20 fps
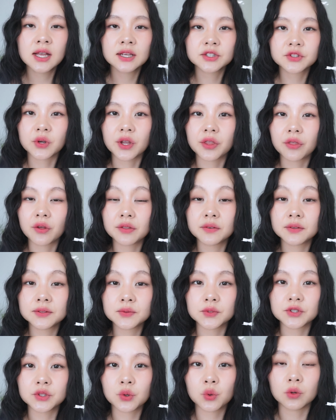So I thought
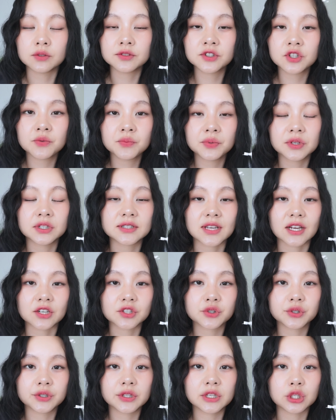this was cool tone, but it's
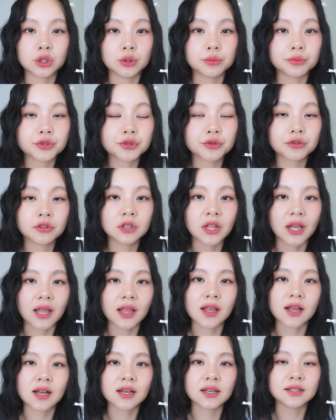actually neutral,
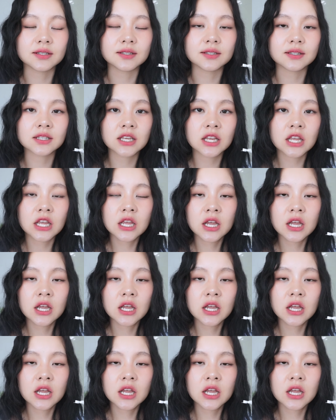and